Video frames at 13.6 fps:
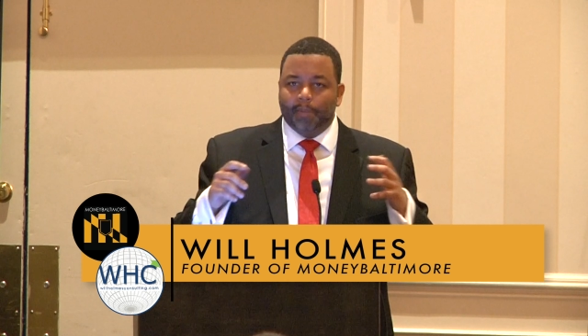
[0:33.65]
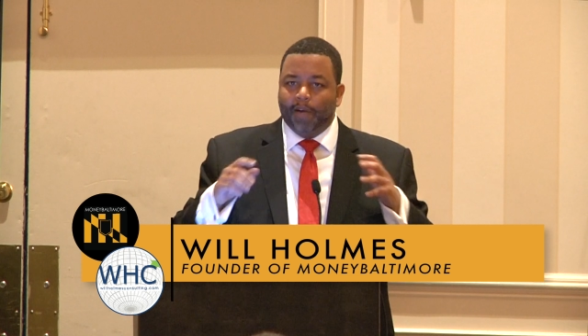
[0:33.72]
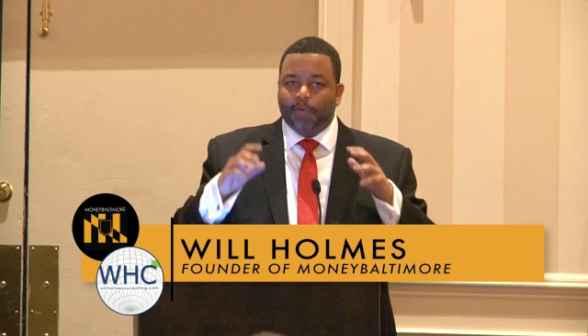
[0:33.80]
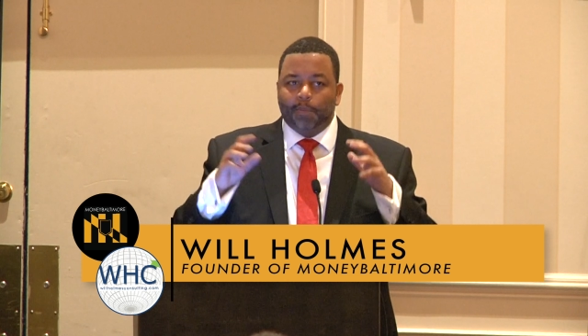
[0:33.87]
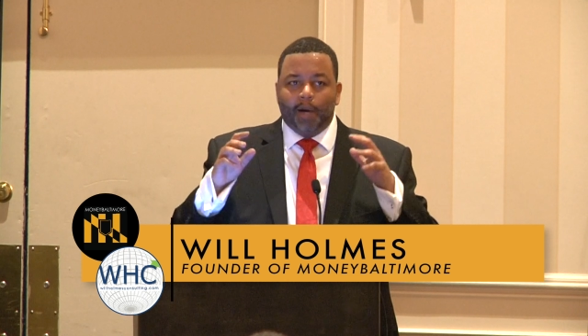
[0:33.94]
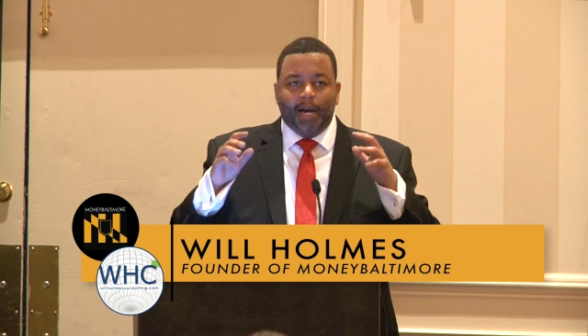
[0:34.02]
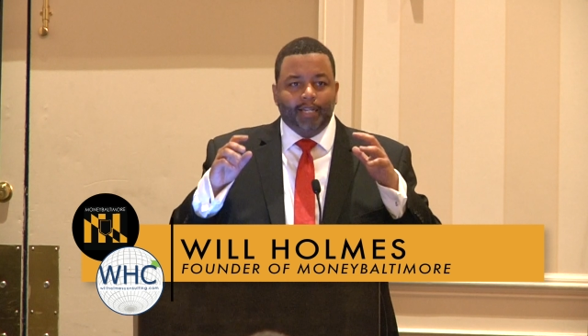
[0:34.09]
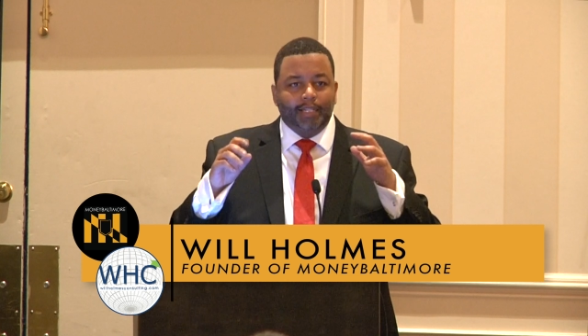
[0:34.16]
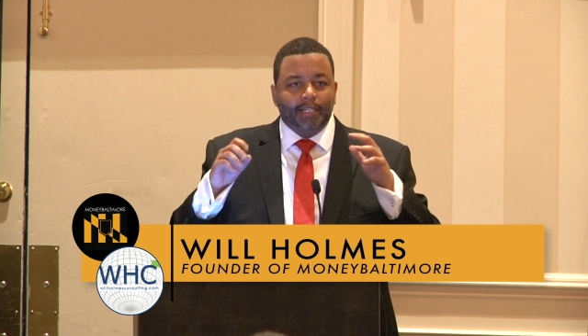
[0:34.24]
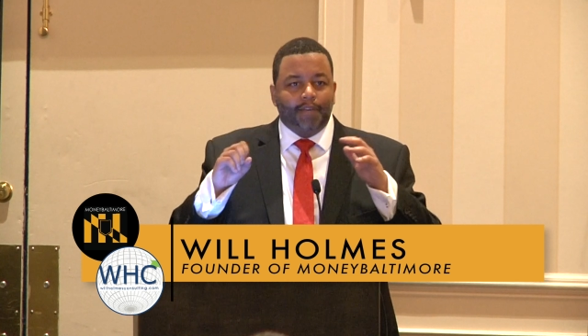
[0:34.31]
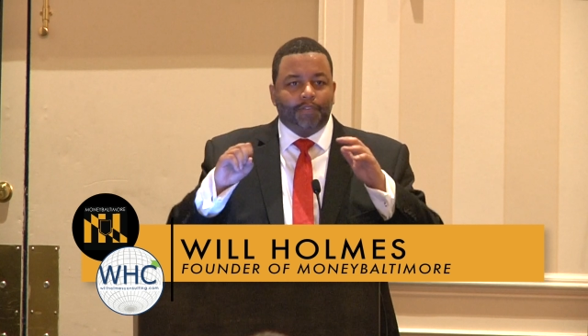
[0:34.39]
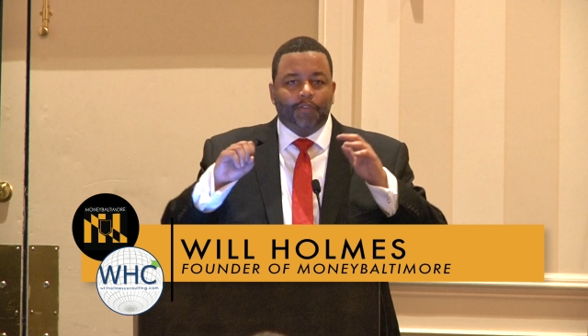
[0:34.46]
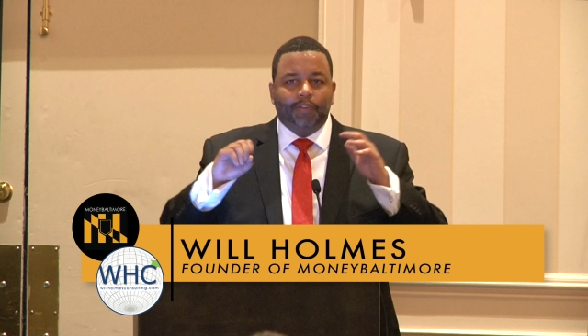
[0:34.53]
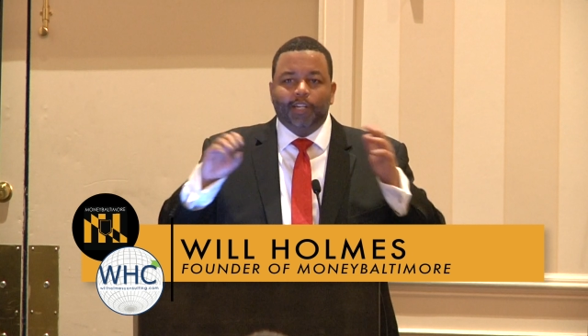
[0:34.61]
everybody
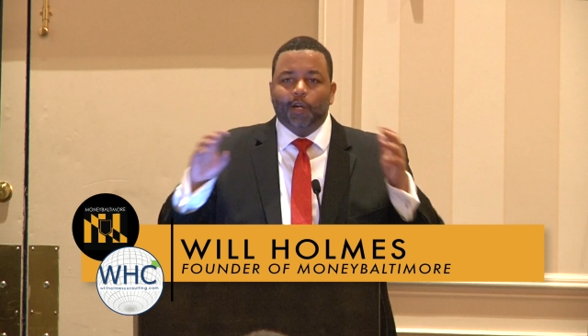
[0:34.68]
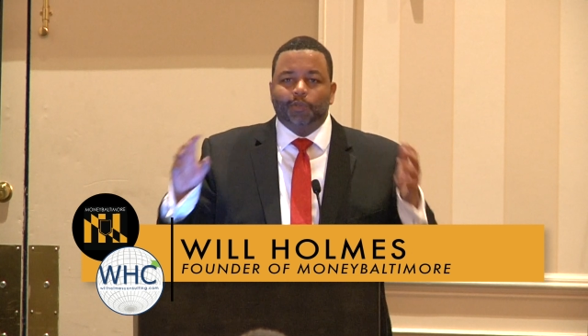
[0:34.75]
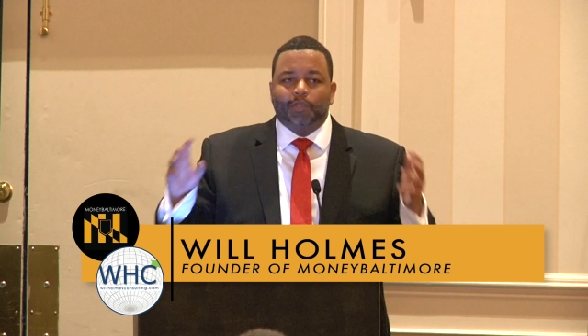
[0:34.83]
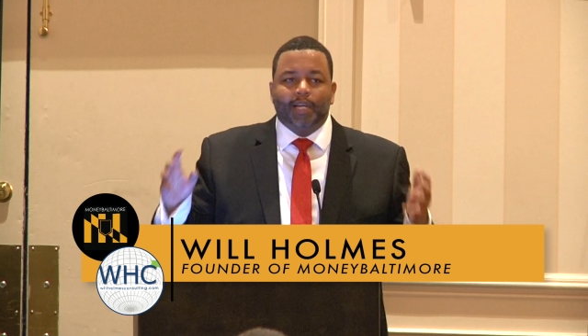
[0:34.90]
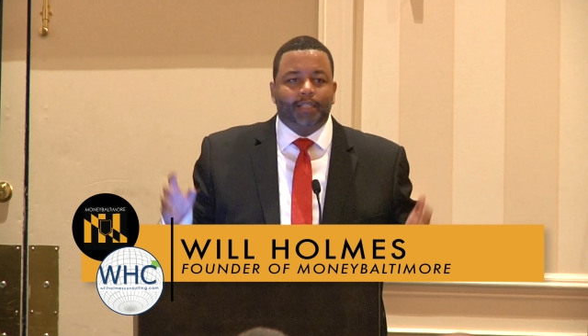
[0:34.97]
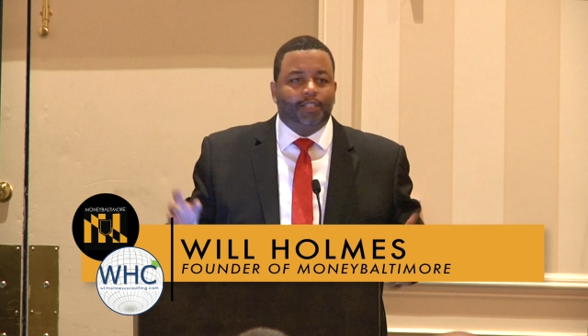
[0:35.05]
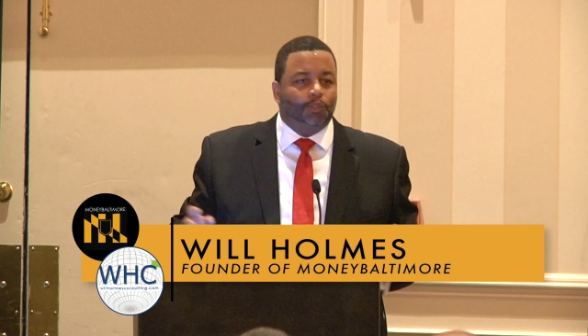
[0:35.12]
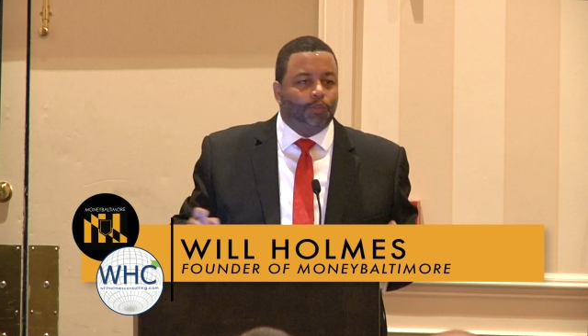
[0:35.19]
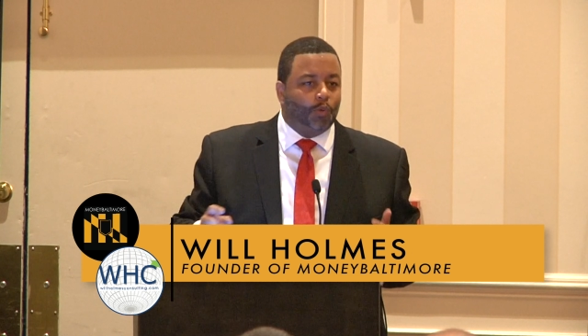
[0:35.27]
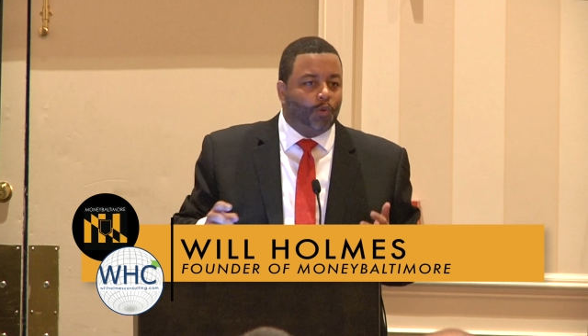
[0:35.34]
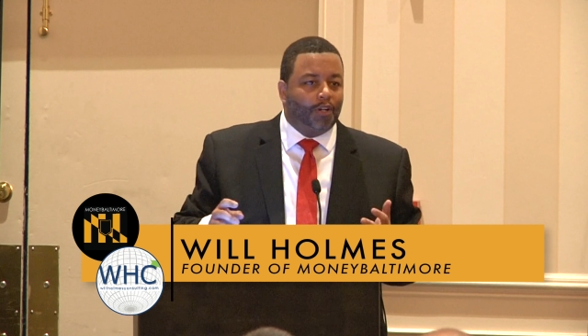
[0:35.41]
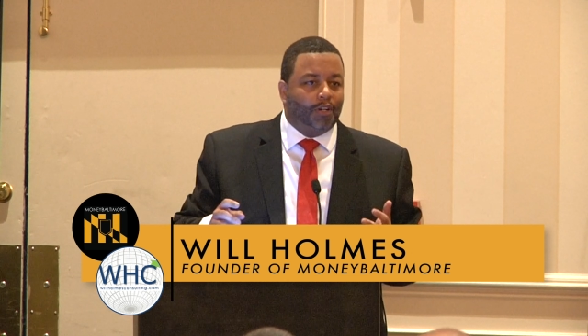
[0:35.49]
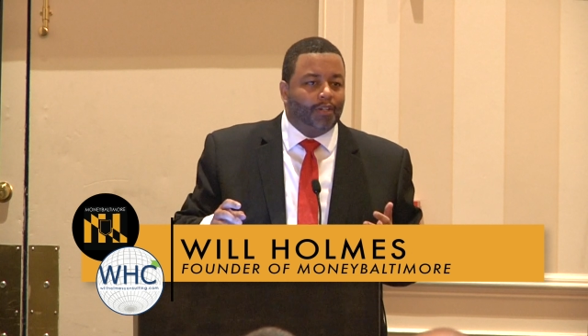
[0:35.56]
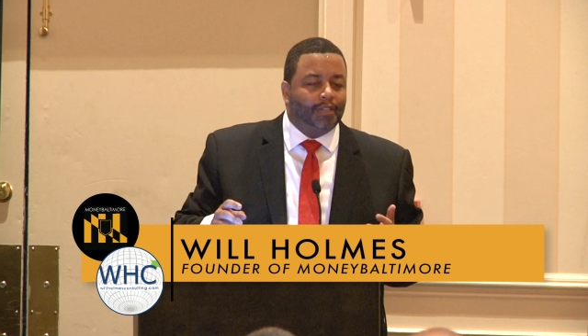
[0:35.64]
left their egos at the
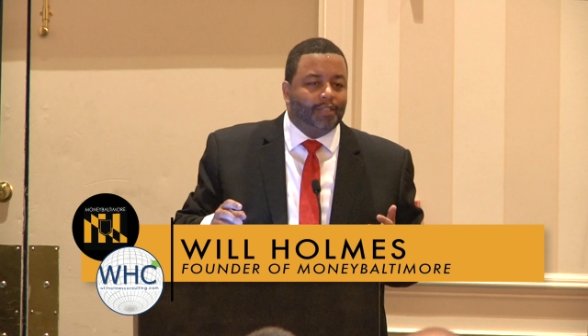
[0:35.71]
door.